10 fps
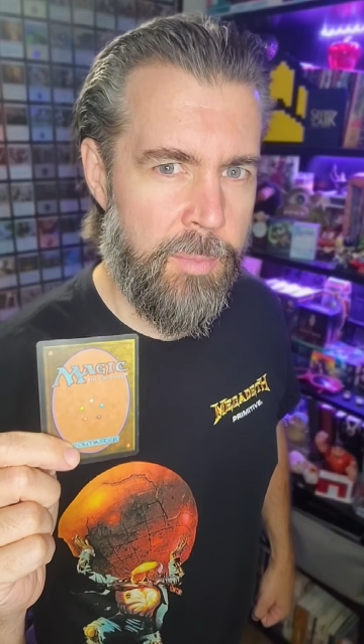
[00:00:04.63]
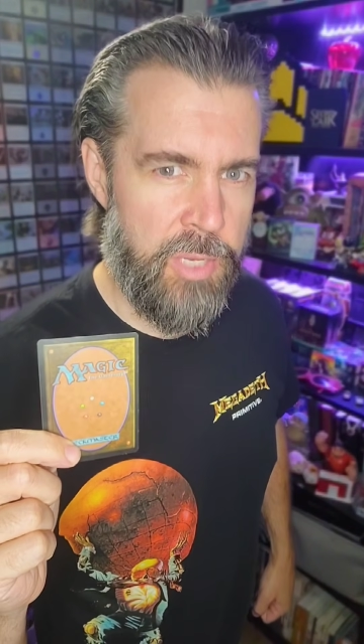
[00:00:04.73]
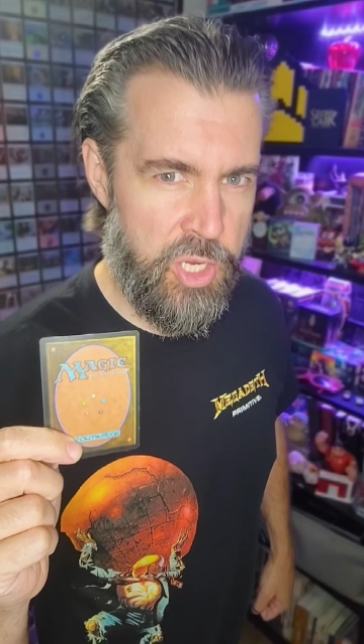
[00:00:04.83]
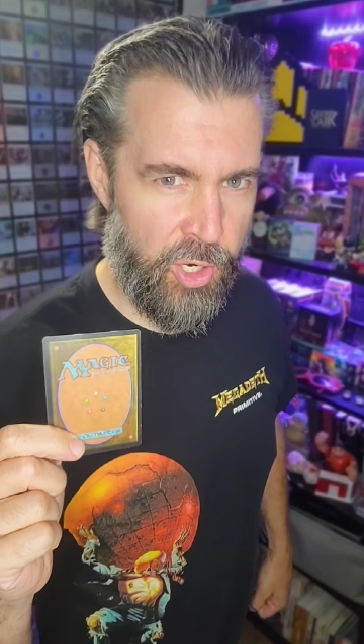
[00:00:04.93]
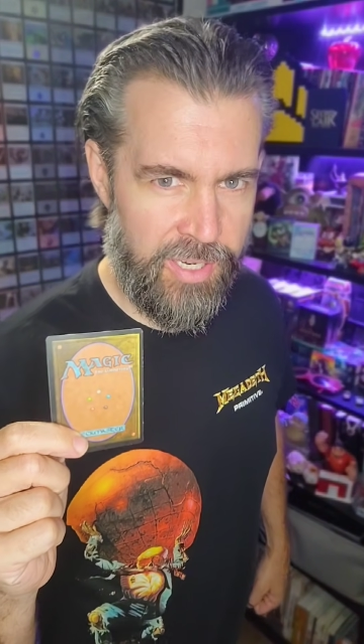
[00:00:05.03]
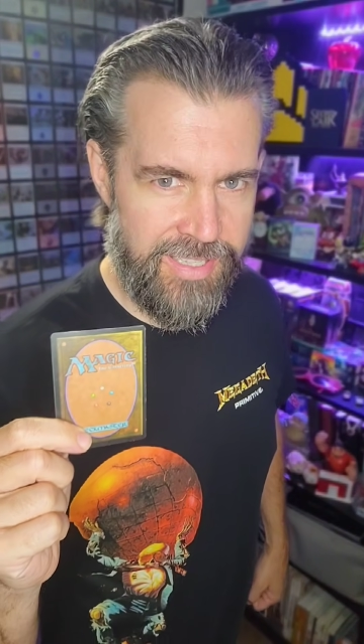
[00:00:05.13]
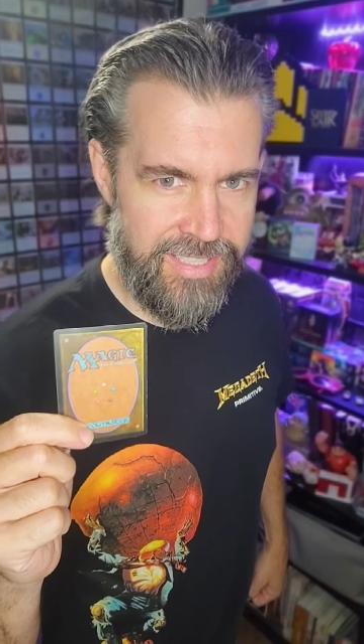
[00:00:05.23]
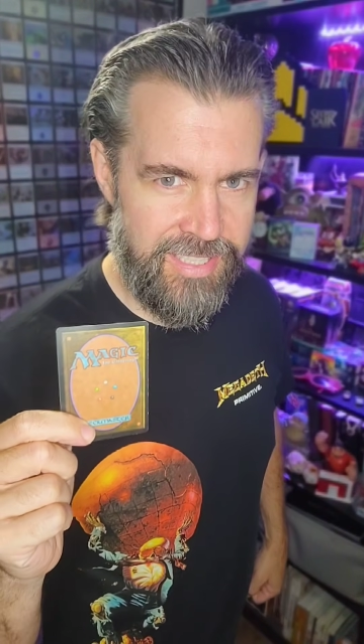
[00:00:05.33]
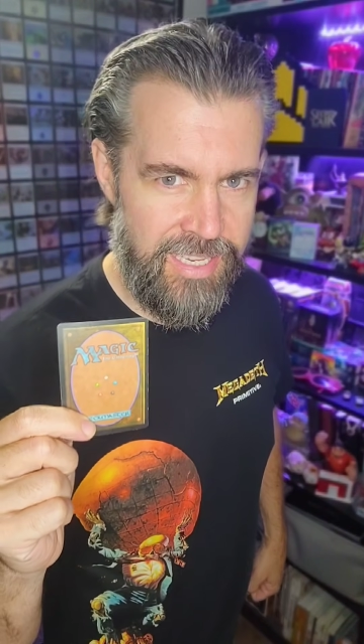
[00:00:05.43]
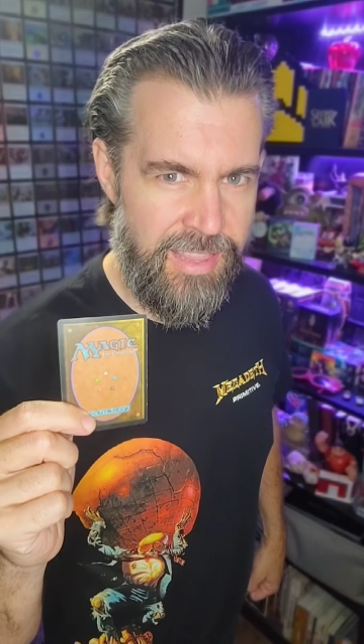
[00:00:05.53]
but you're going to
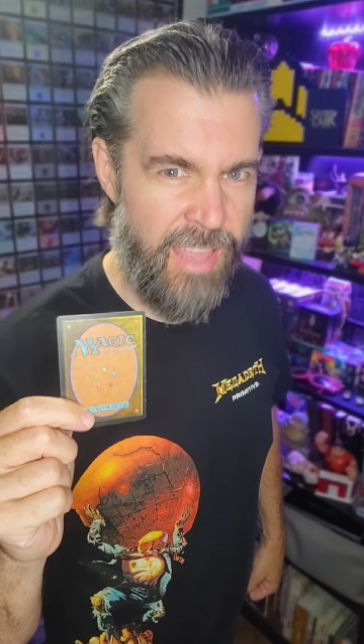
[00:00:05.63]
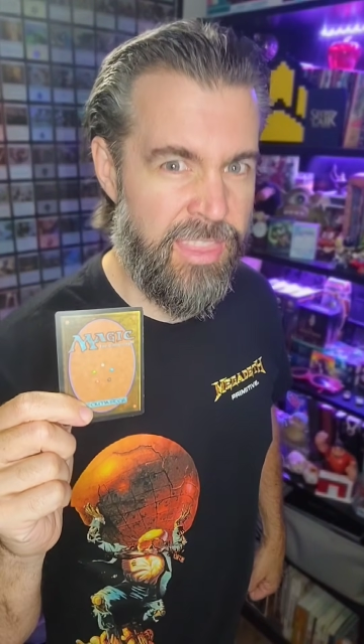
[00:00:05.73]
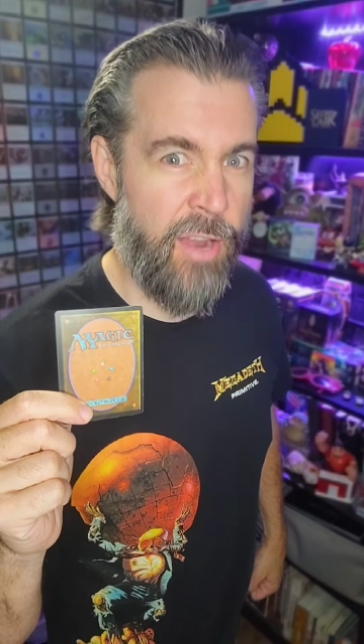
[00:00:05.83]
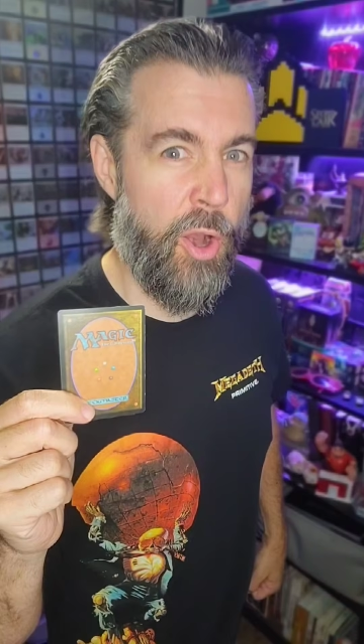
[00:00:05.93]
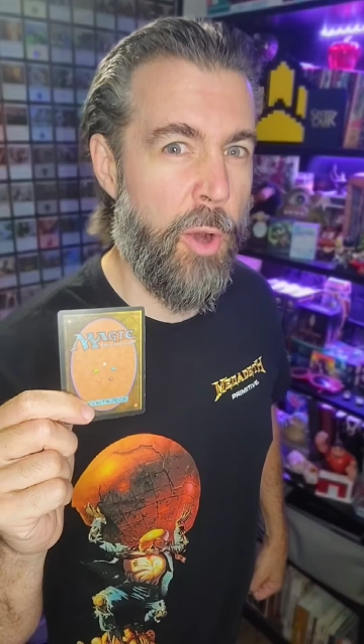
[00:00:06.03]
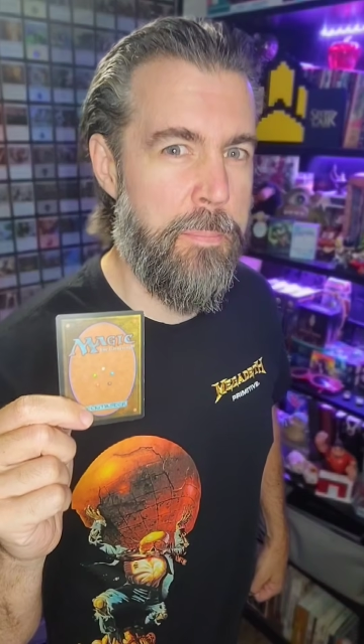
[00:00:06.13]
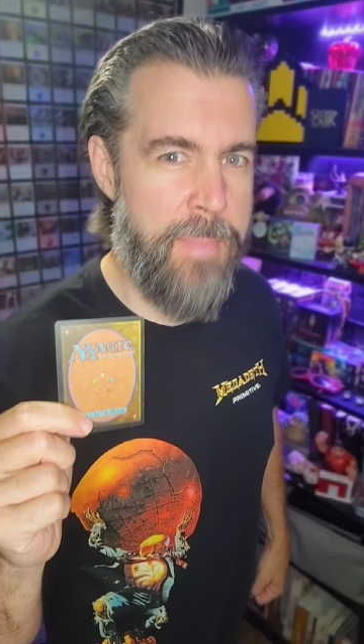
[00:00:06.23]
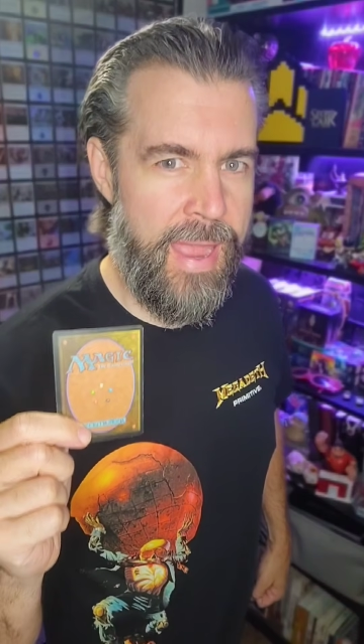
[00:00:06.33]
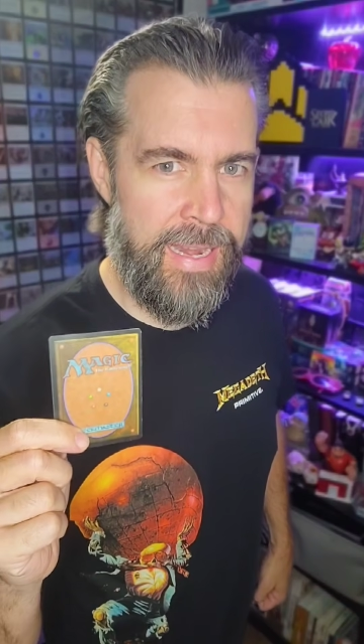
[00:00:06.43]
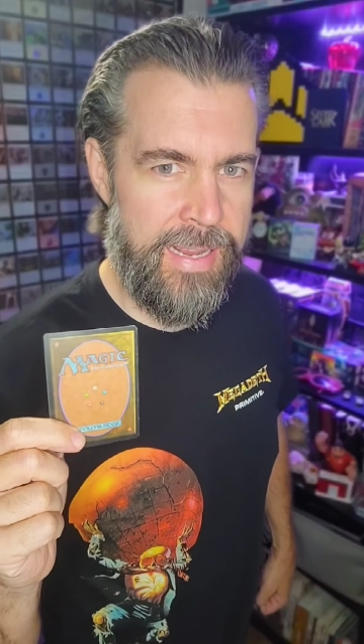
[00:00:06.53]
see that there are
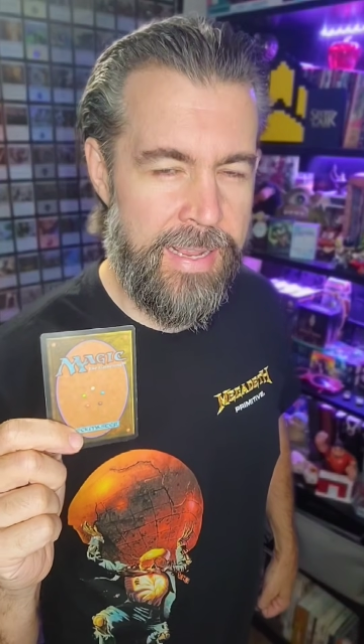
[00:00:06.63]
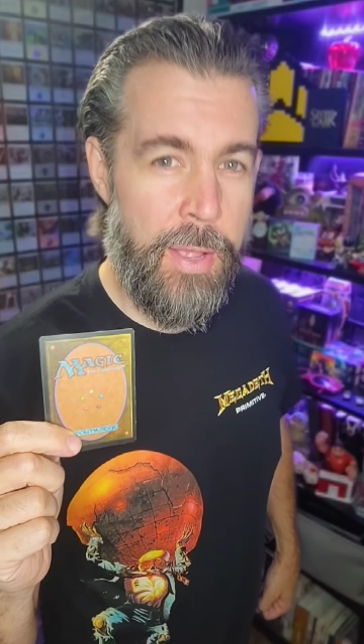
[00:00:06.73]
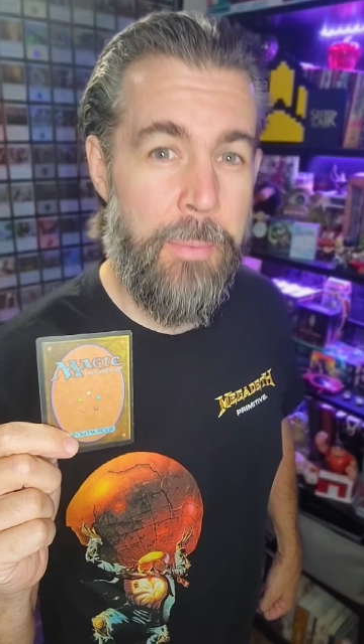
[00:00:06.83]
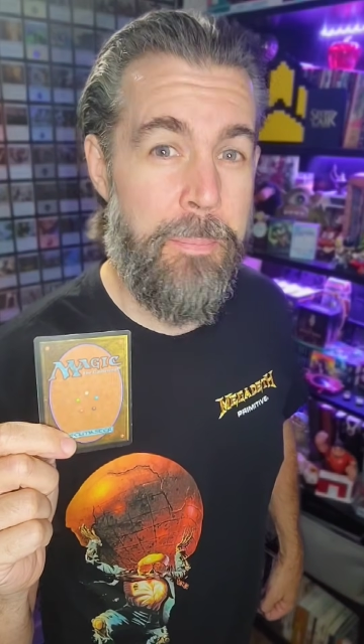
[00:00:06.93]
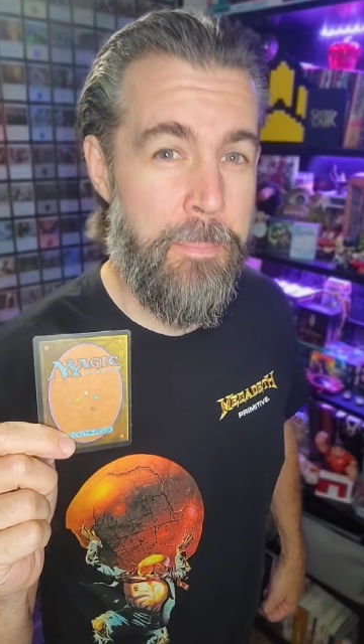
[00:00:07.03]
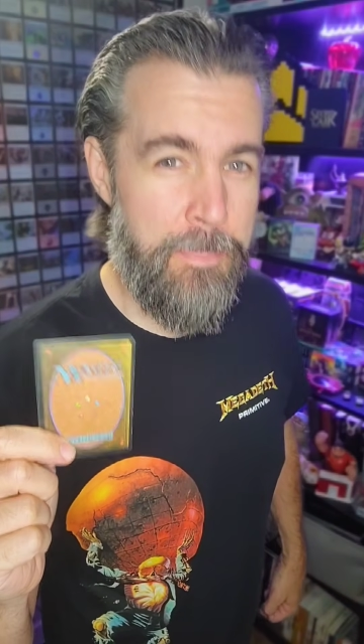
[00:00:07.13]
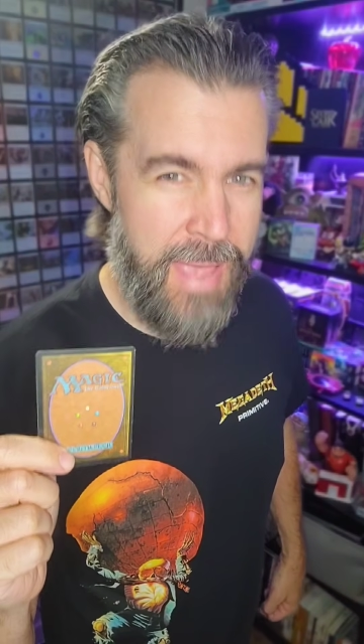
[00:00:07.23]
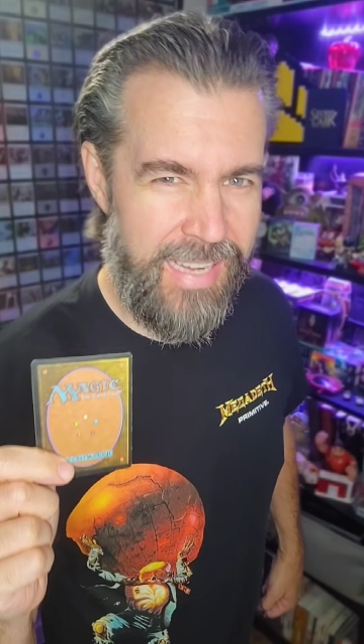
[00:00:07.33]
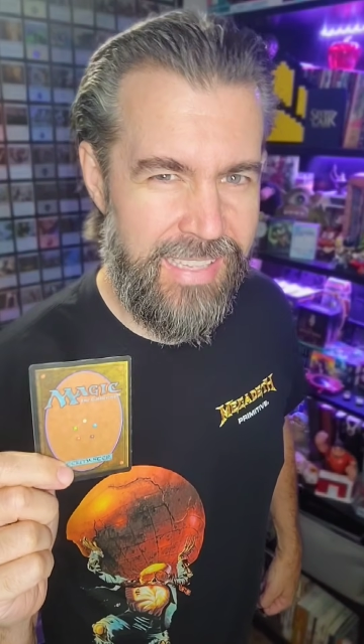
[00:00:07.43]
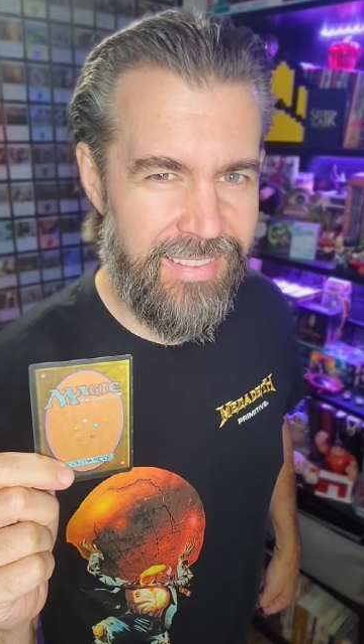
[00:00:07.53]
many,
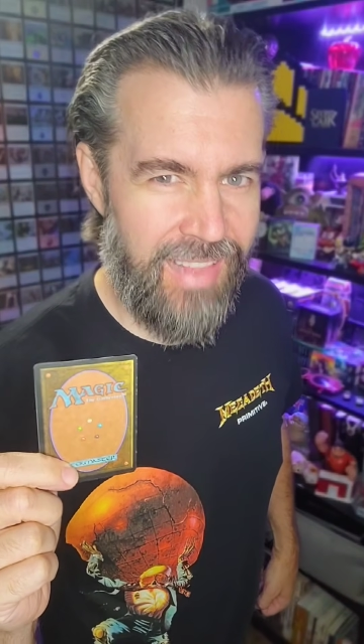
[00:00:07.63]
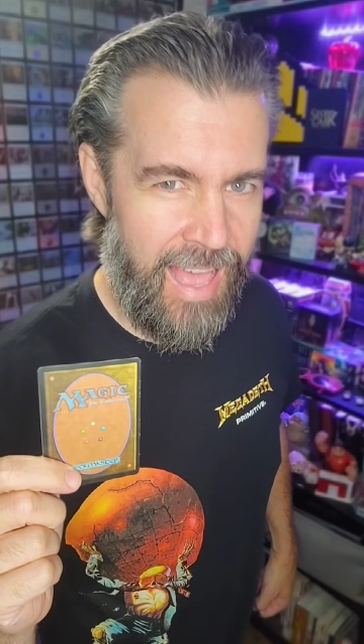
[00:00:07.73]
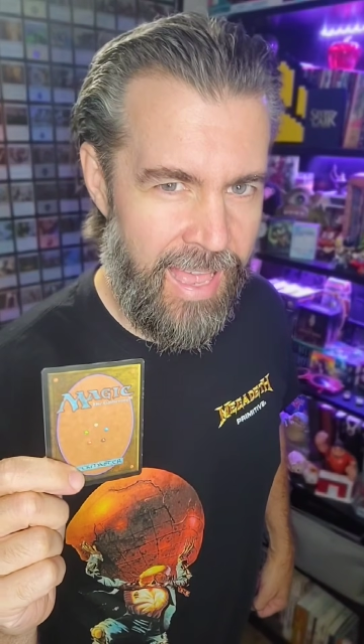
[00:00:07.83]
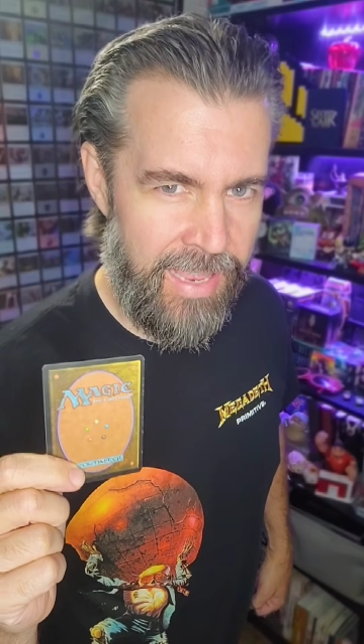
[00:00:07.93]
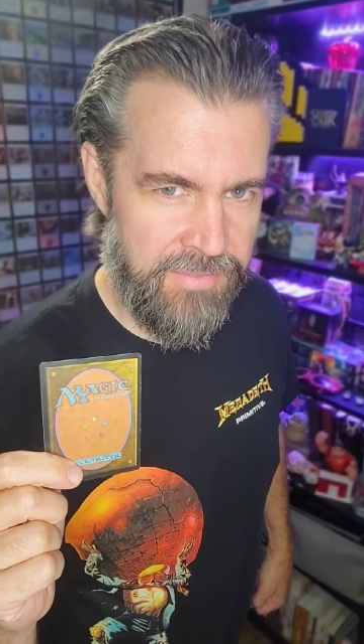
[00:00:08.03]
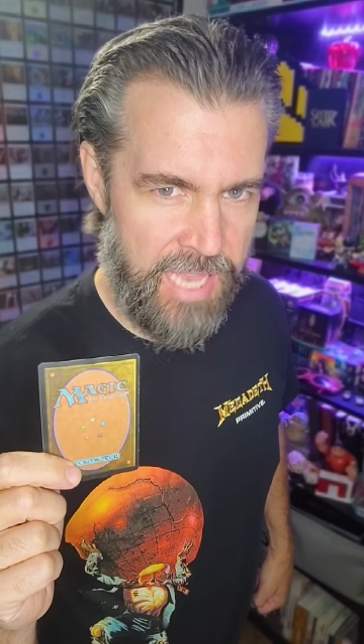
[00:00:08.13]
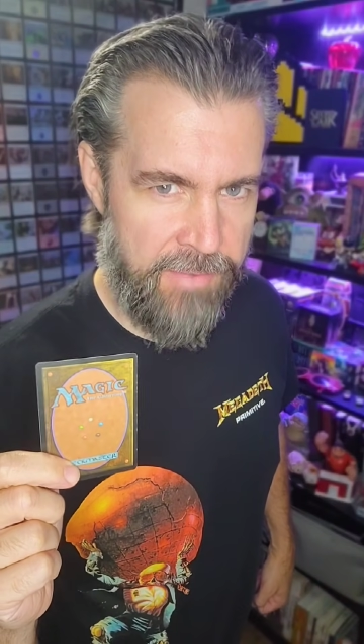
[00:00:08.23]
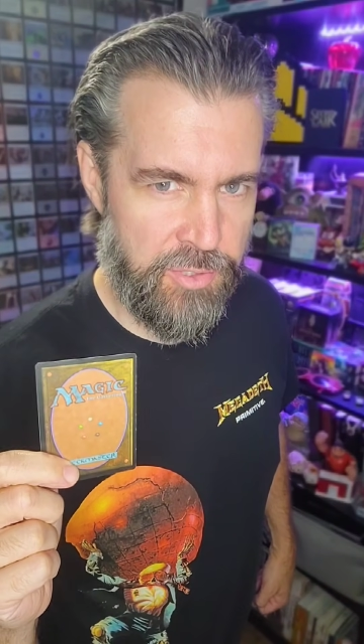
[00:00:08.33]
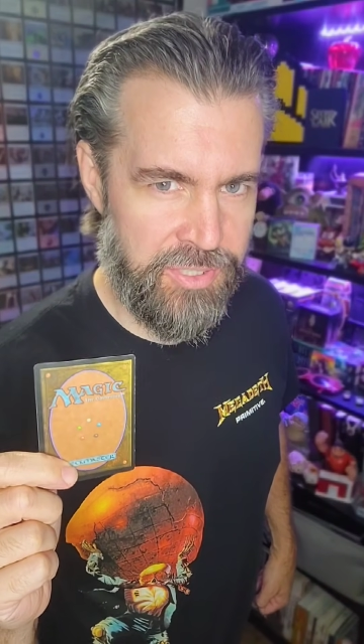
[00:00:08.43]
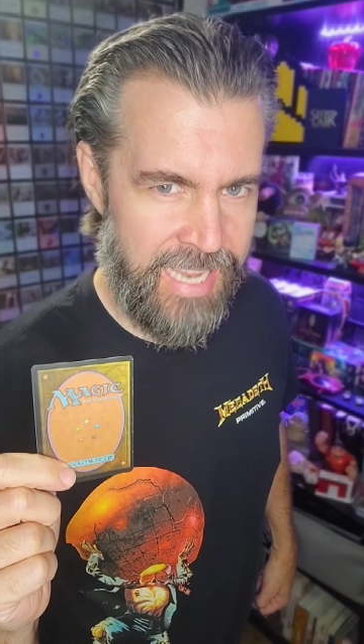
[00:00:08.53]
many lives
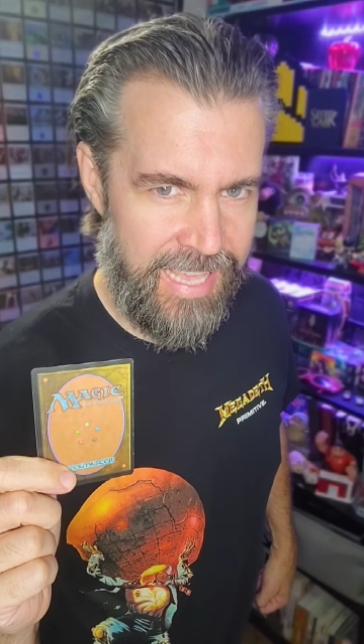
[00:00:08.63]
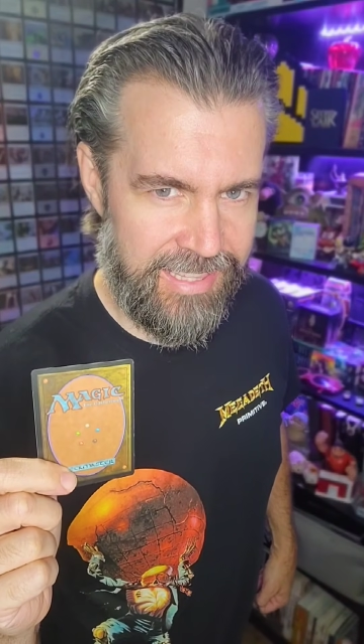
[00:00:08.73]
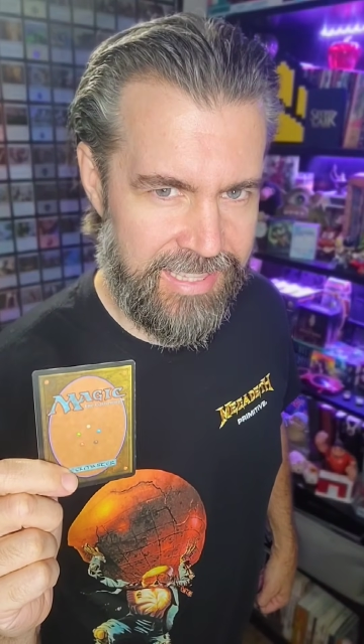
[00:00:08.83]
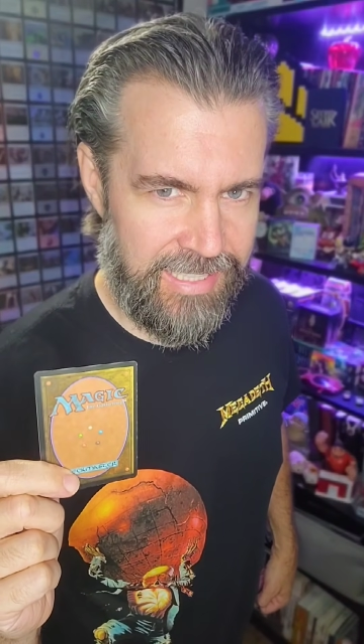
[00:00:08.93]
after death.